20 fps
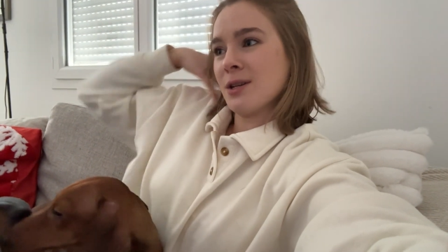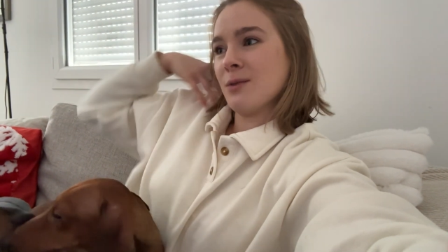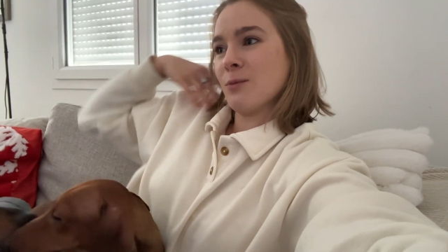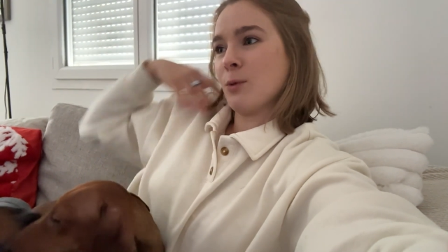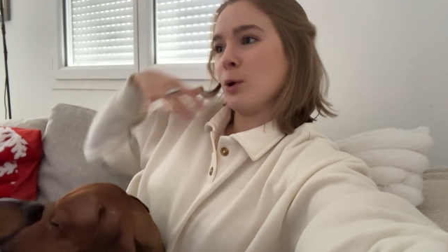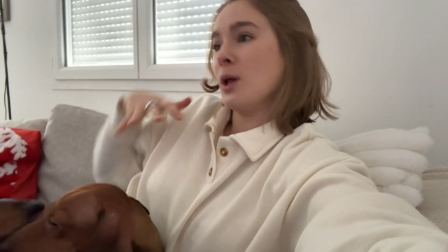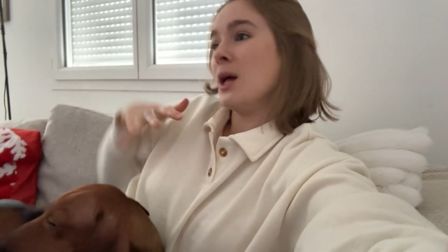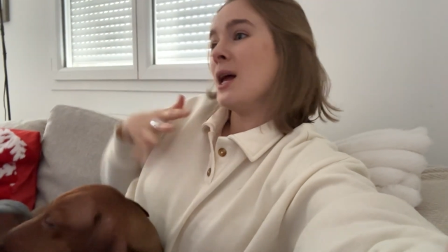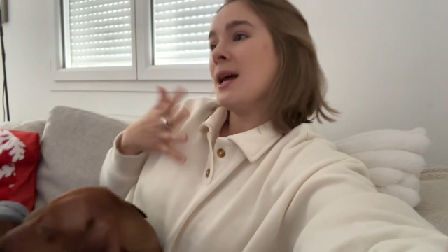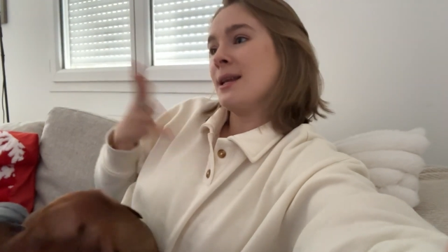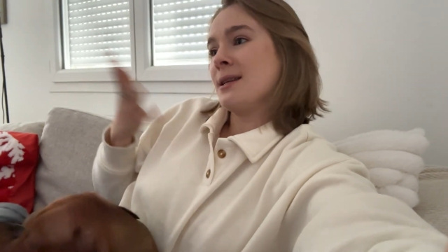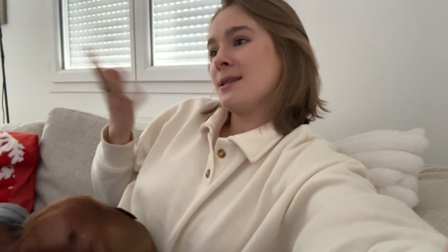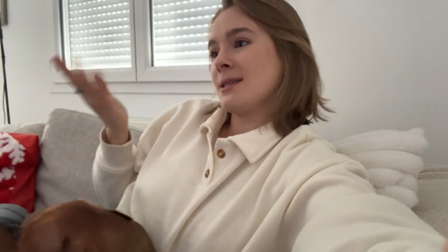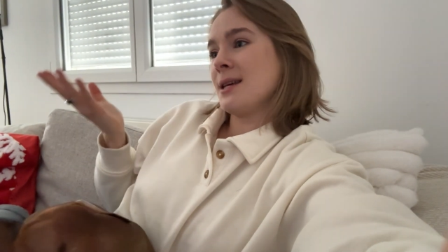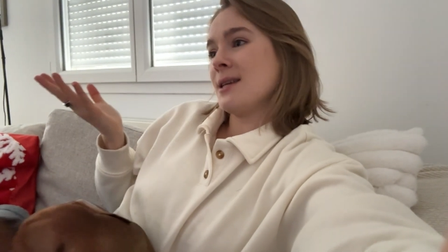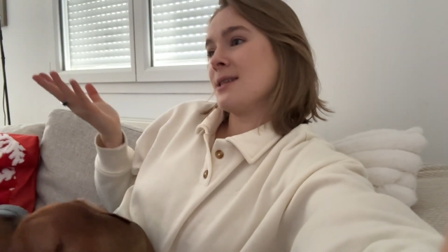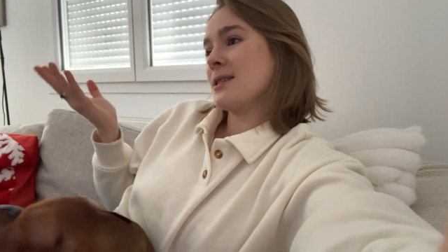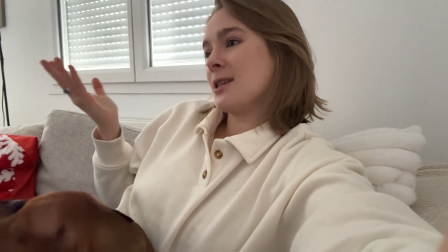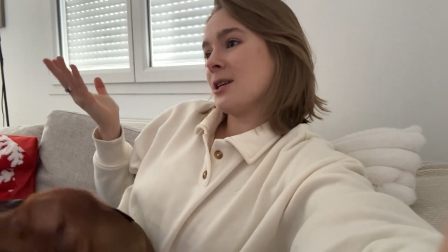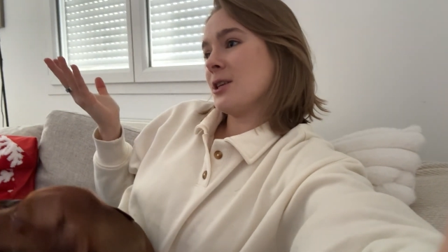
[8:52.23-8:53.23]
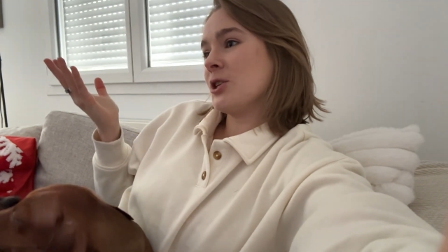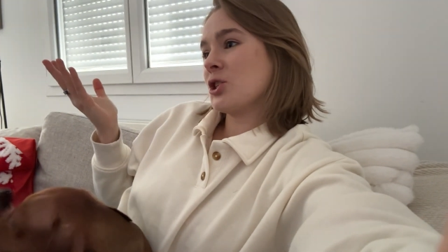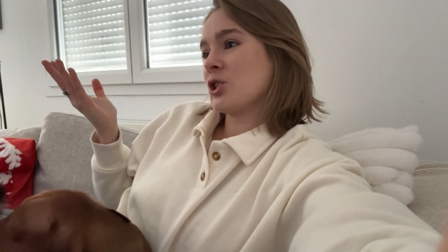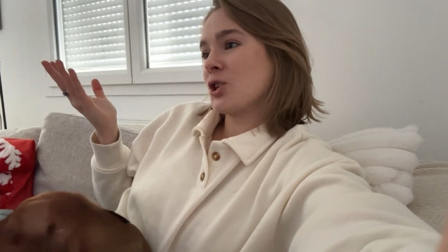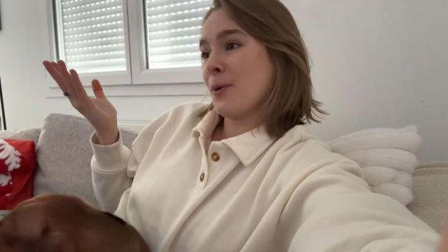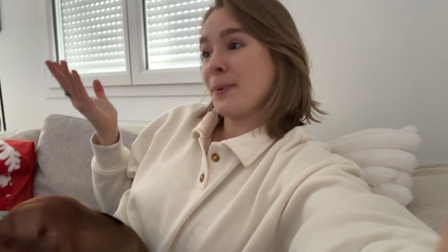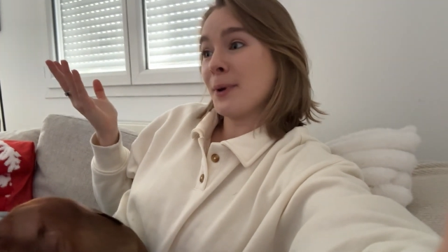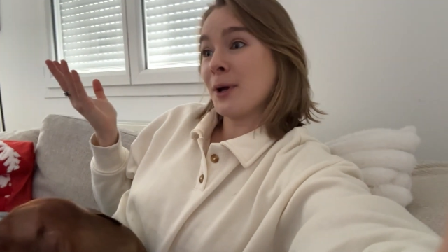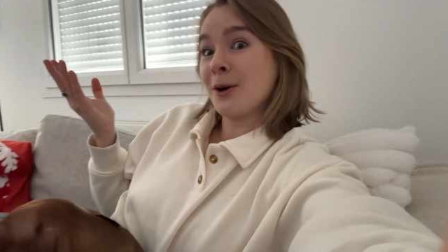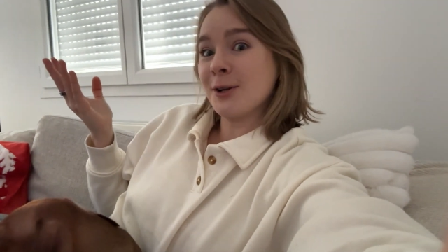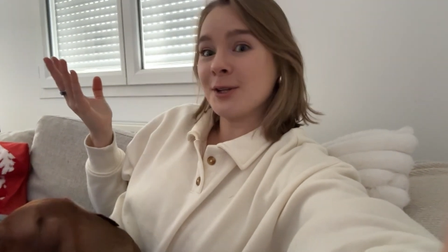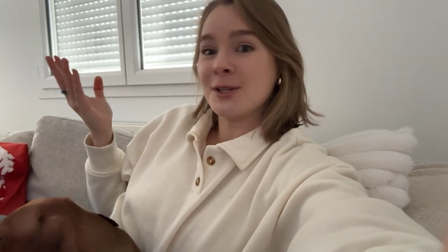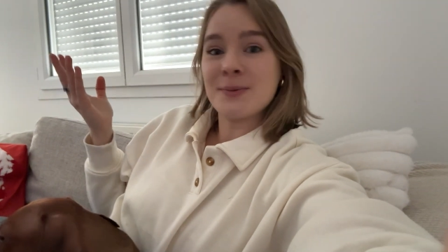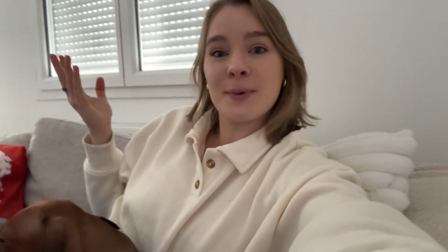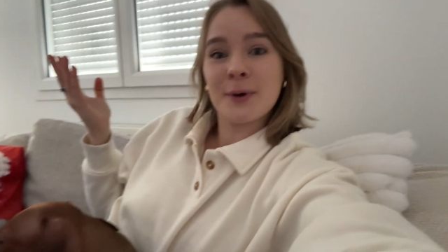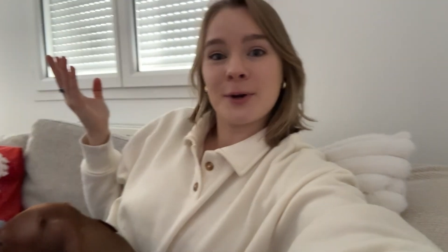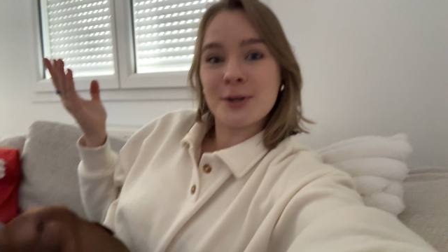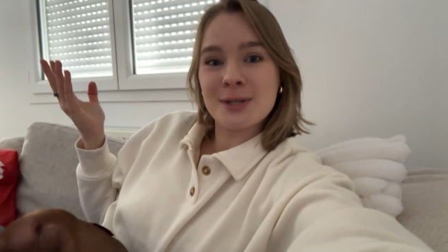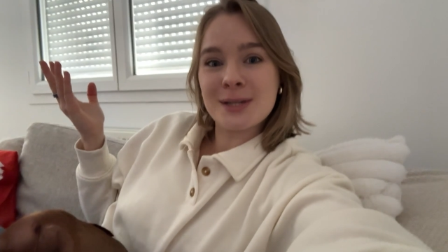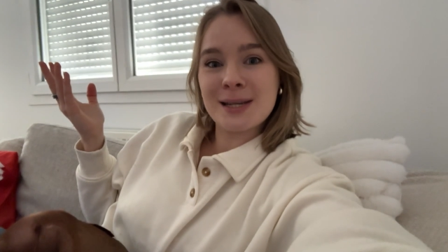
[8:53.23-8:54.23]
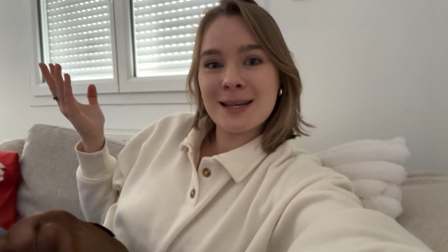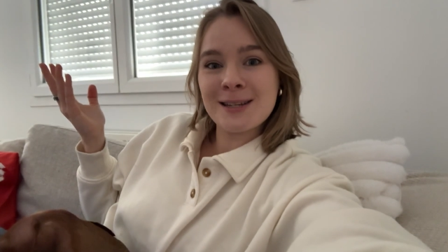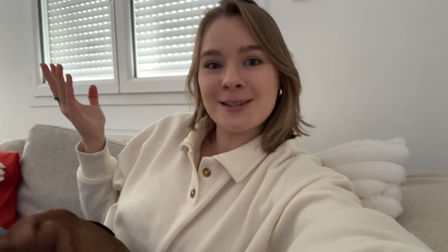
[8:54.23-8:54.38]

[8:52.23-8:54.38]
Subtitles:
Well, it says shopping conspiracy.